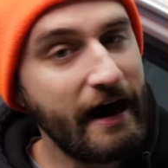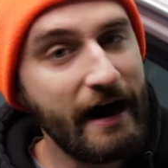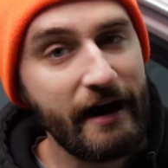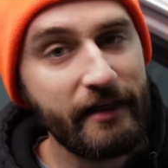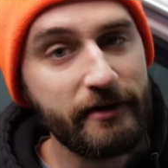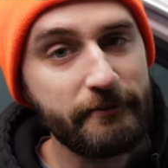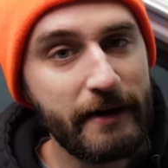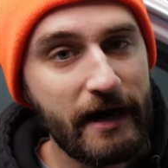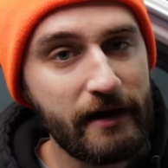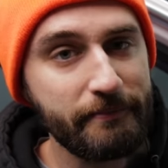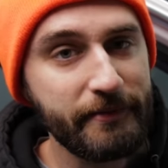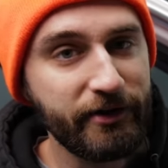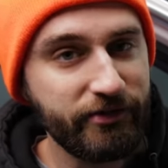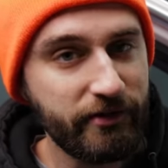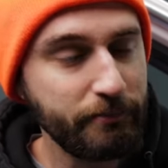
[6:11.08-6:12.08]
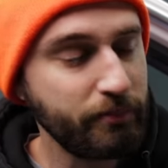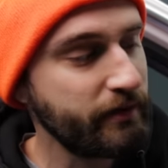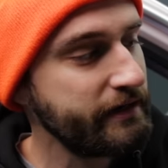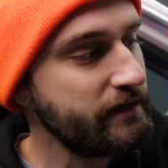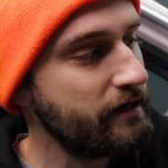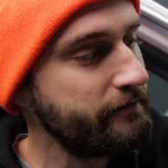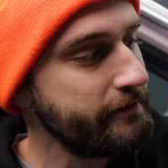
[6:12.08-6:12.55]
on the bottom there's a
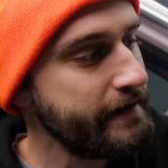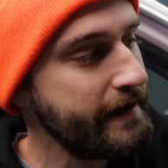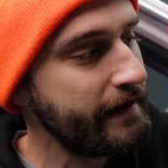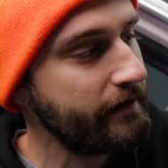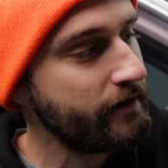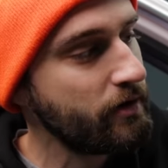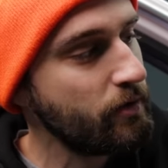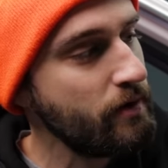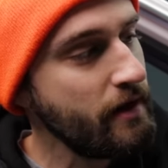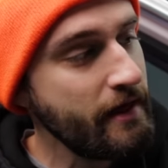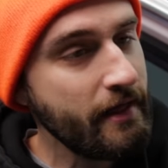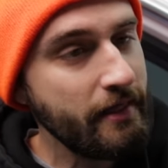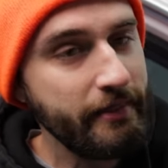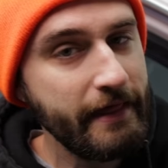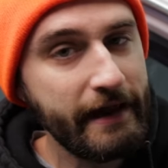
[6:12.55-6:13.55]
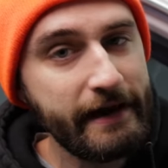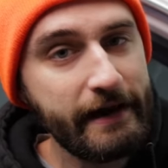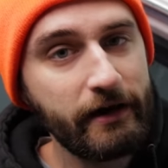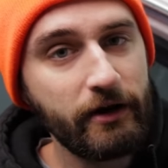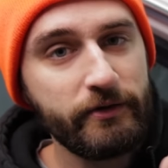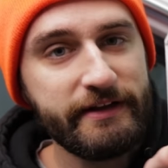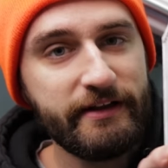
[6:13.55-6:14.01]
print of an arrow. That
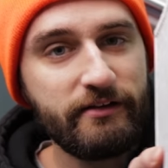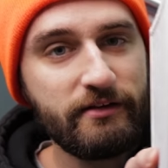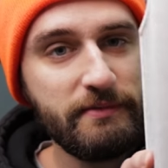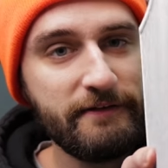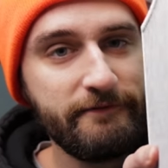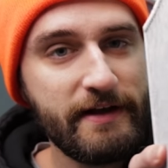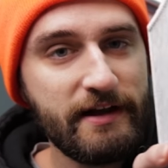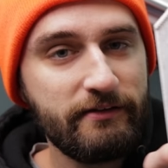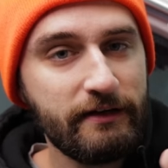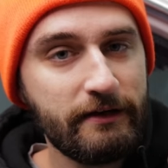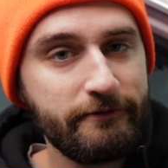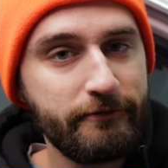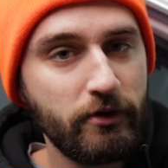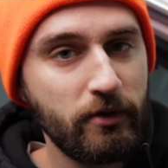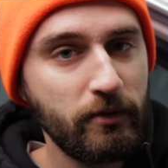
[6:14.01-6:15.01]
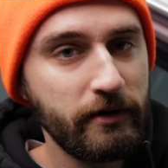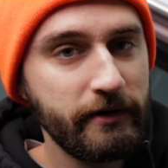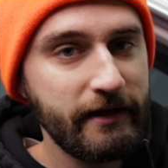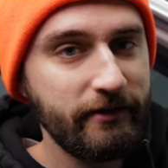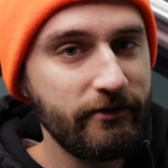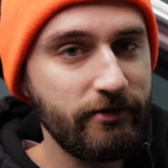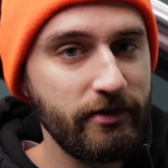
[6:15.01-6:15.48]
arrow needs to be facing
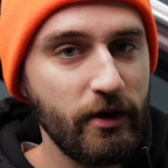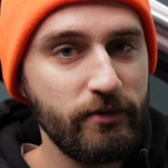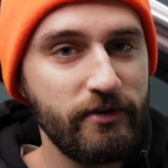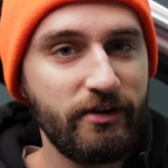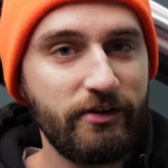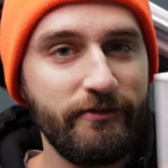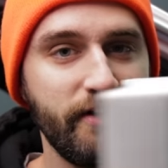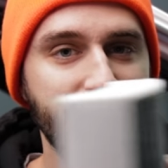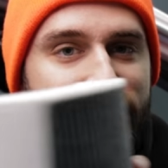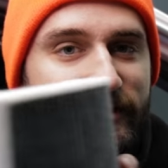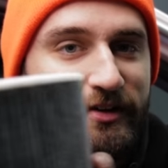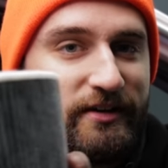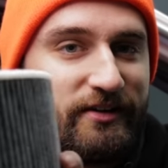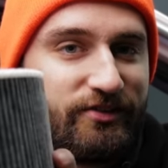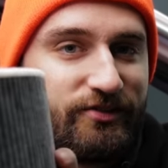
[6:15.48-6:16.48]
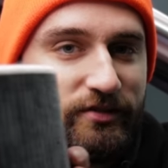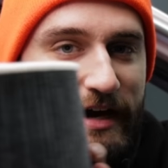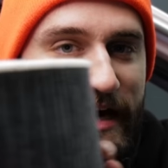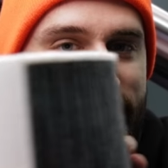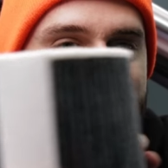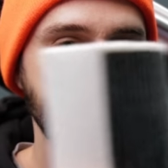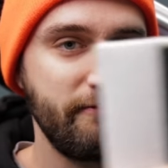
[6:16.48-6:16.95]
forward as though this filter is
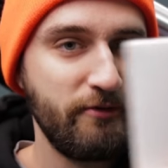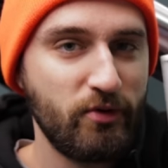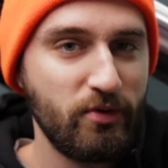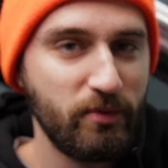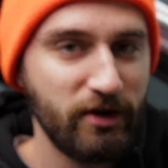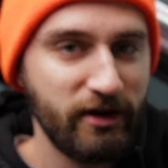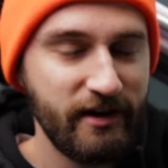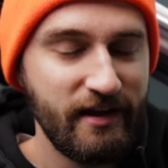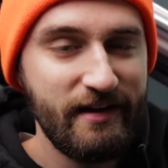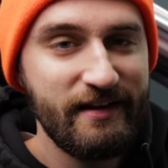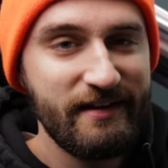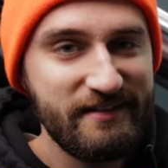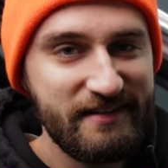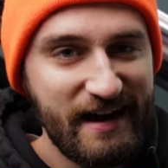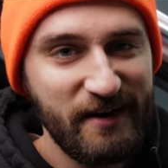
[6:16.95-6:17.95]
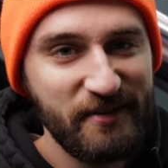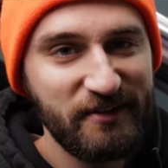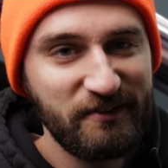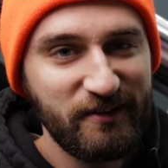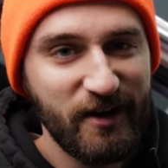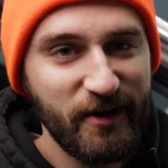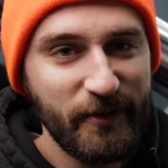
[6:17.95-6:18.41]
driving forward down
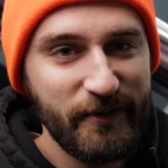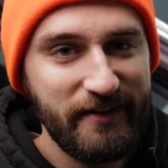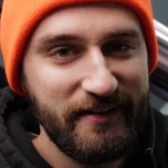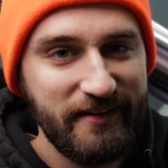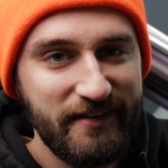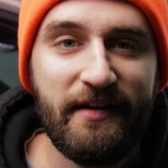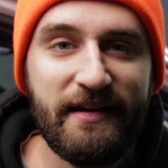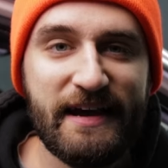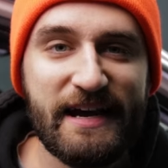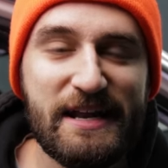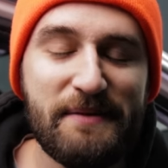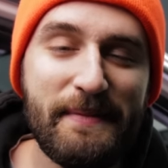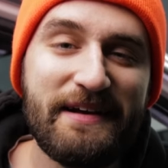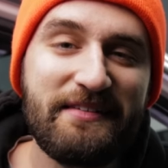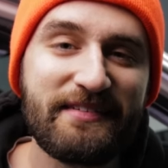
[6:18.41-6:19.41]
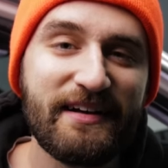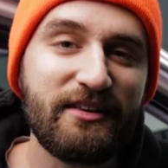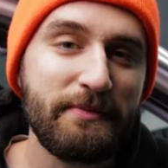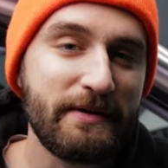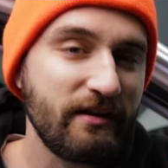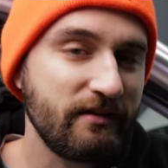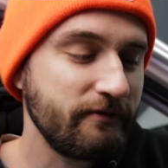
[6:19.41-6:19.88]
the road. And it makes
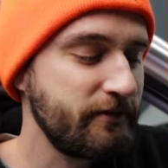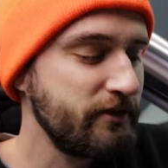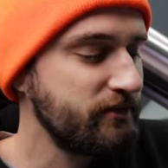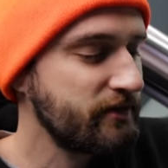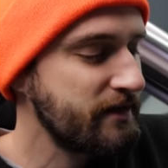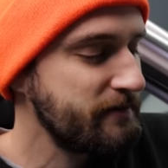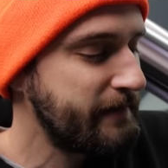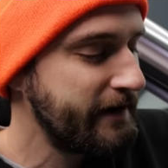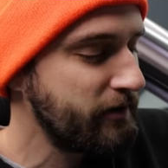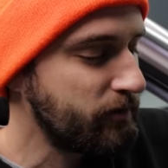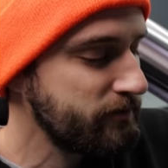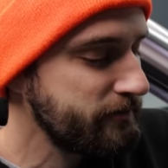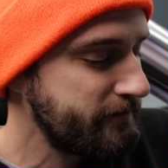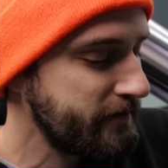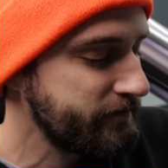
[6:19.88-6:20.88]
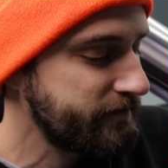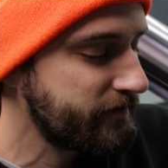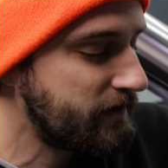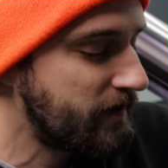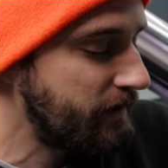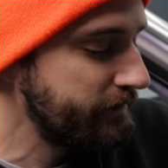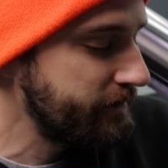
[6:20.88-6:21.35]
sense because if you look at my old
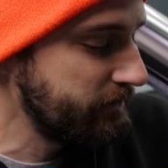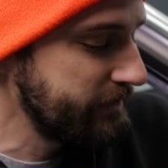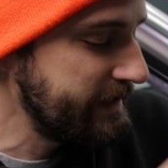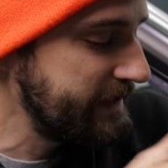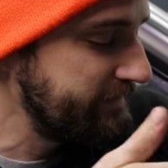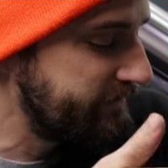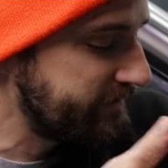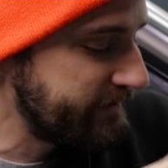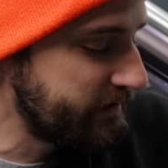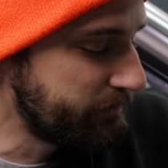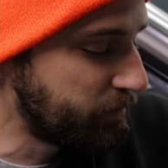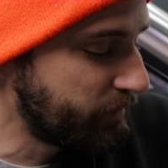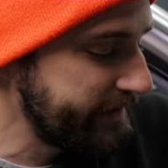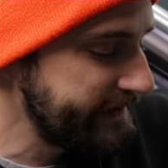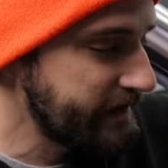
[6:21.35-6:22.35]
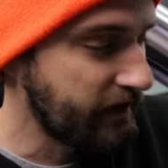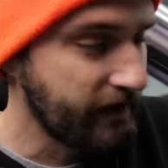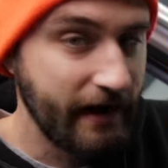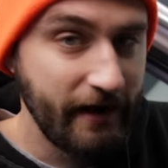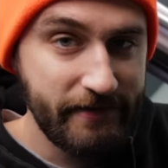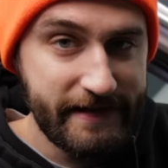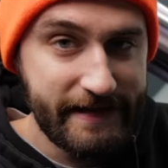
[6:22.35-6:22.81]
filter, all the leaves and debris
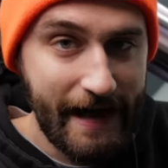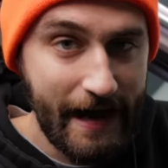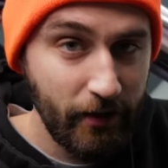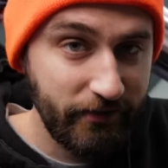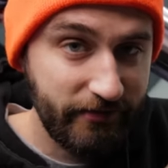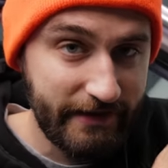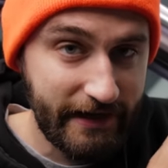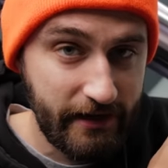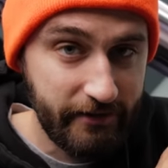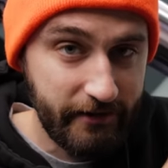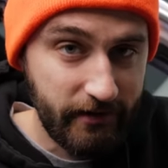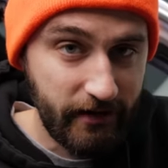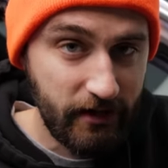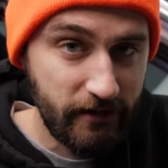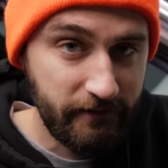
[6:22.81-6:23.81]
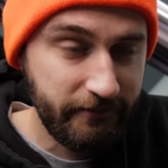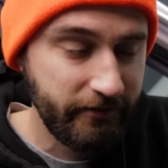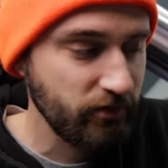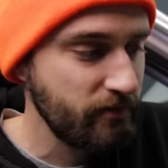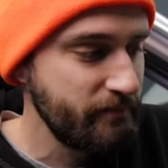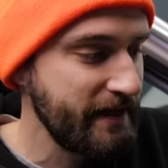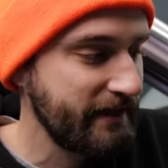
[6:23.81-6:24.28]
are on the outside of the curve.
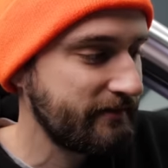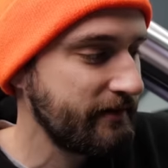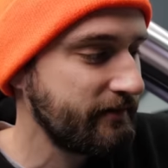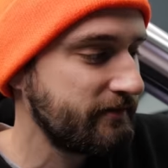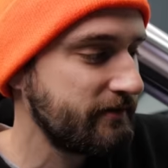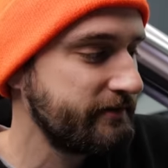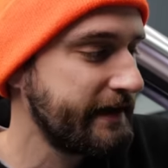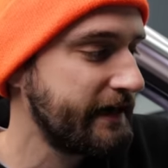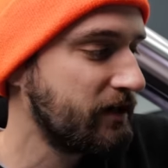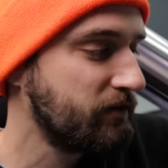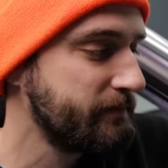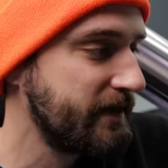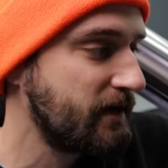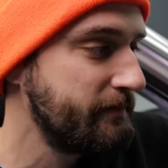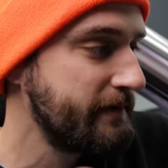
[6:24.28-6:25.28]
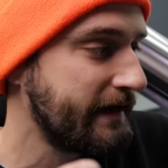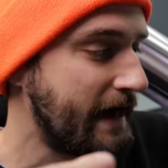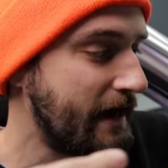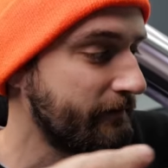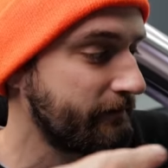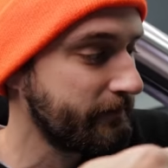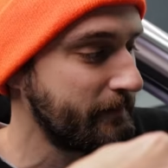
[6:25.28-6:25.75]
So it makes sense that the air will be coming
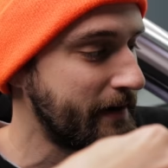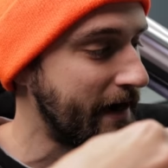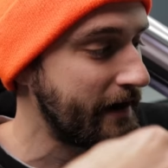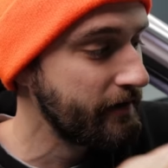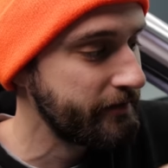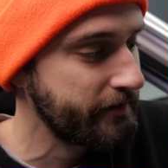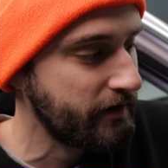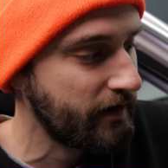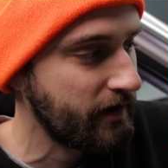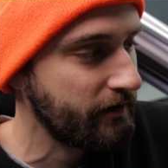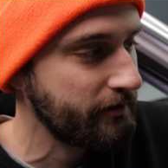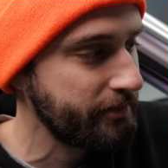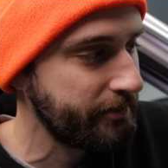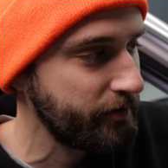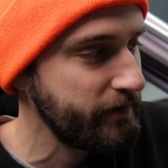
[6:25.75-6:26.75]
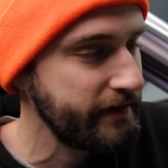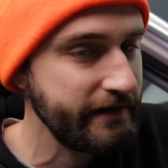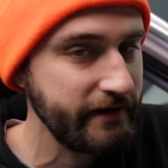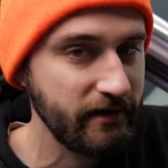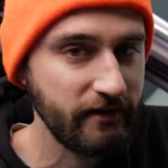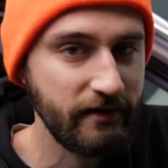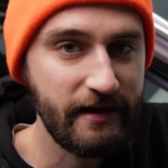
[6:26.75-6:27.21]
out from out of the car through
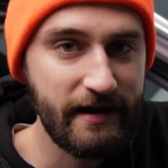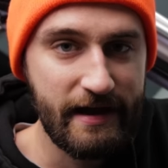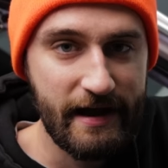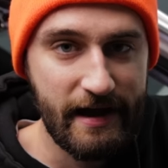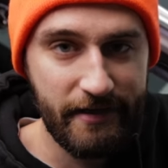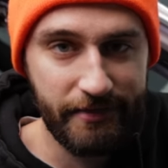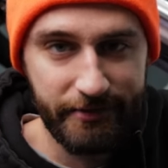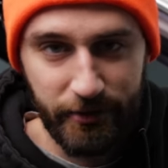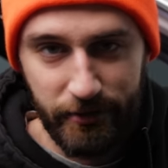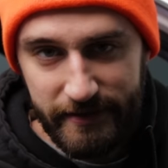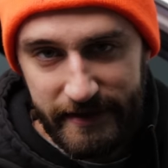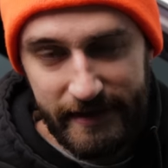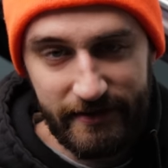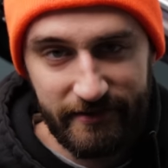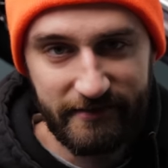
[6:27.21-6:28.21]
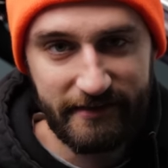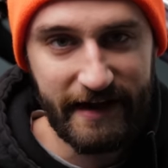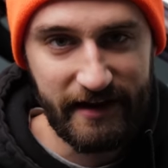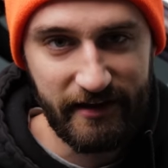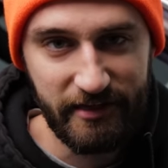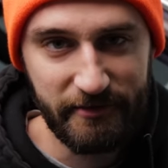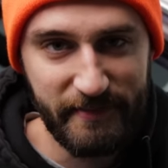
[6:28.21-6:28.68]
here and through the
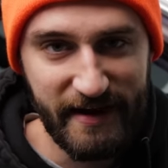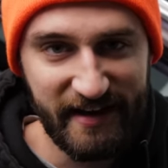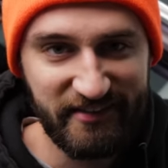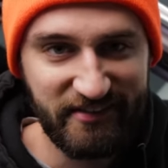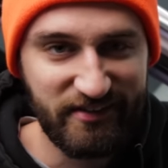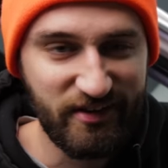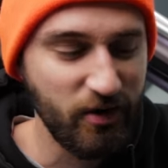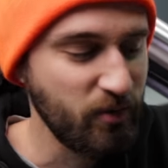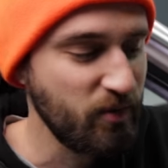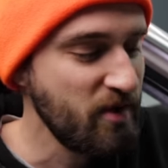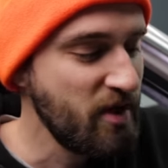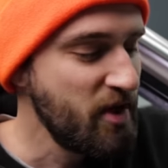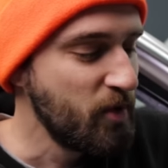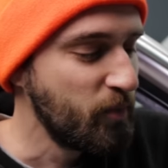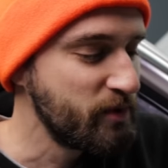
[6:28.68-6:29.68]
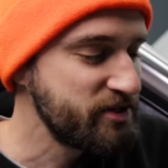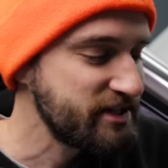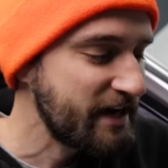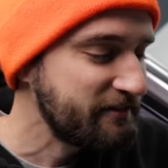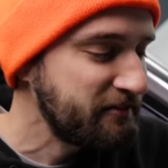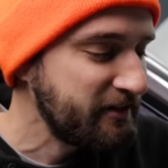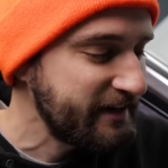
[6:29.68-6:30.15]
inside of the bend. So
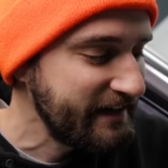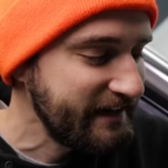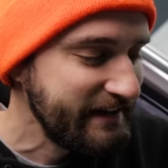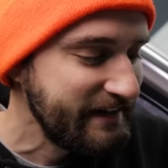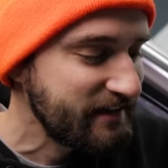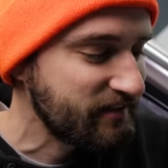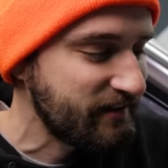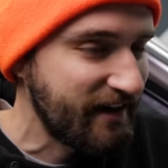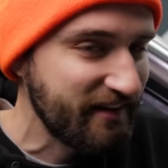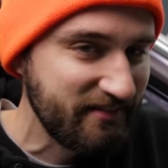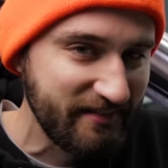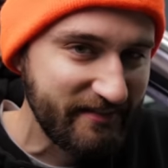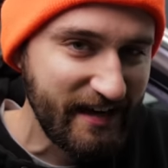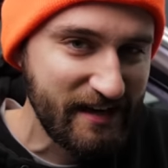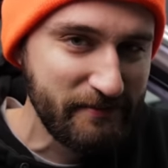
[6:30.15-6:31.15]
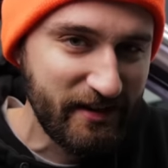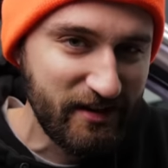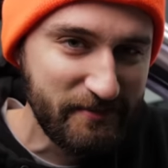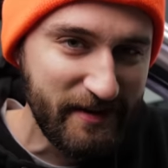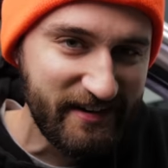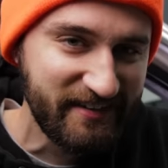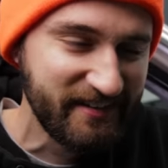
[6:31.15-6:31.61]
whichever idiot lost the
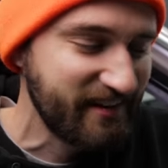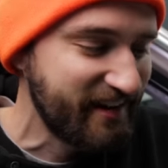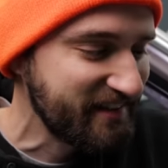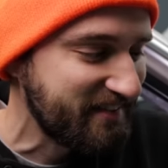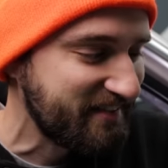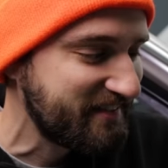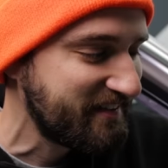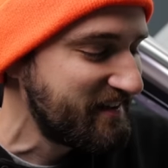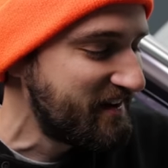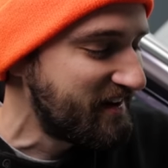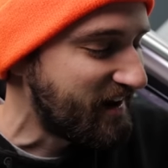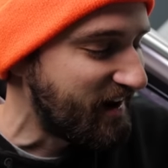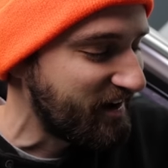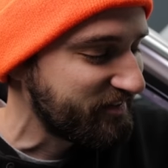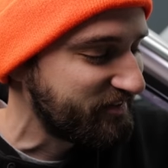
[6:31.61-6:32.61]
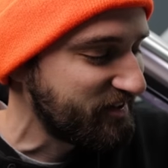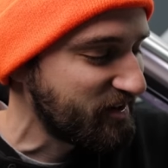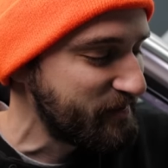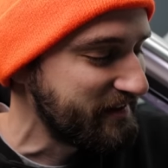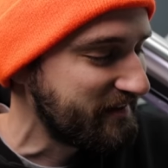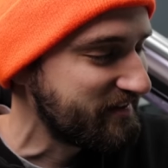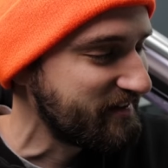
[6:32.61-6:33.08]
10mm nuts
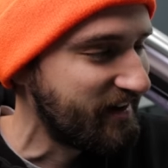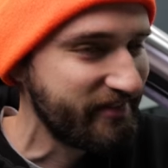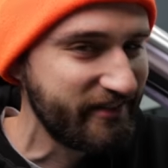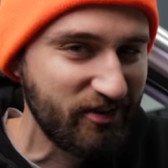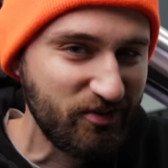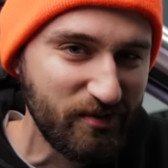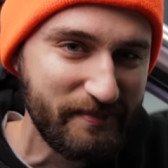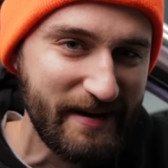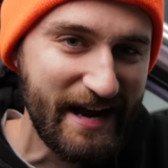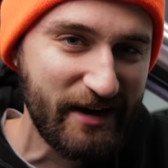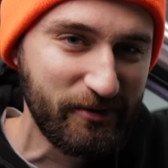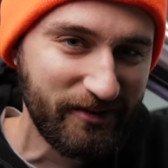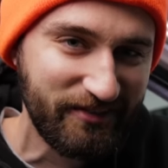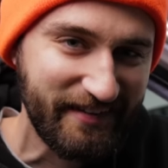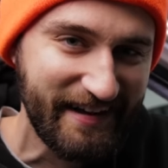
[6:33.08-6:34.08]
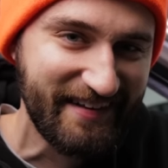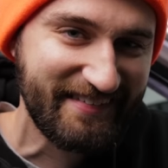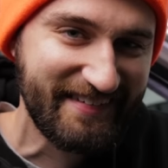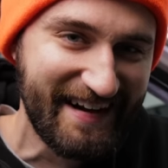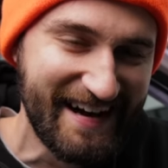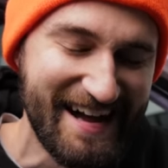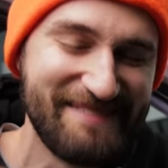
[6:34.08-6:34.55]
also installed this one backwards
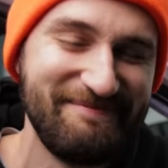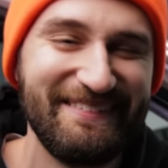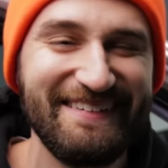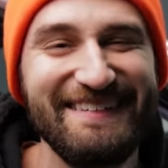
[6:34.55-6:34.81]
last time.